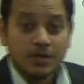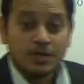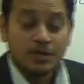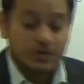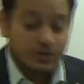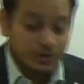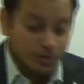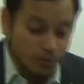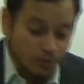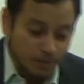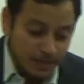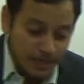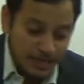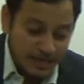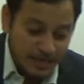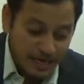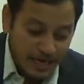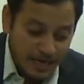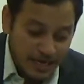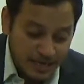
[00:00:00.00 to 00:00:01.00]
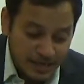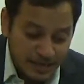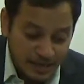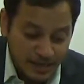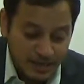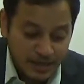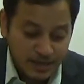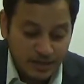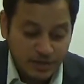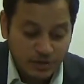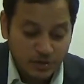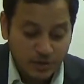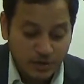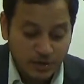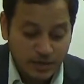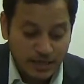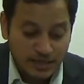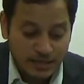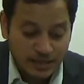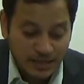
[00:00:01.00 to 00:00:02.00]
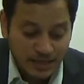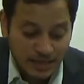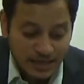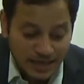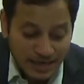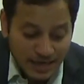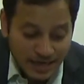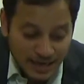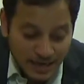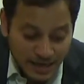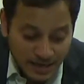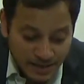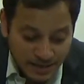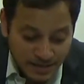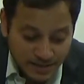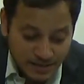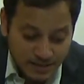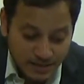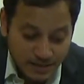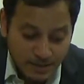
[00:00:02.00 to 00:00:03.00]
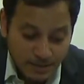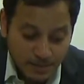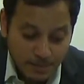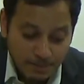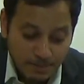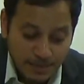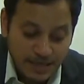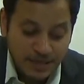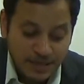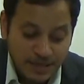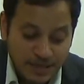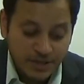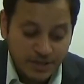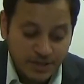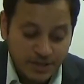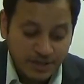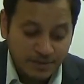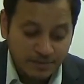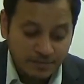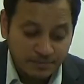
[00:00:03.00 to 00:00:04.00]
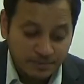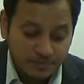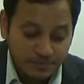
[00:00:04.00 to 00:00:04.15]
The scooped area here is known as an Hudson Bay region.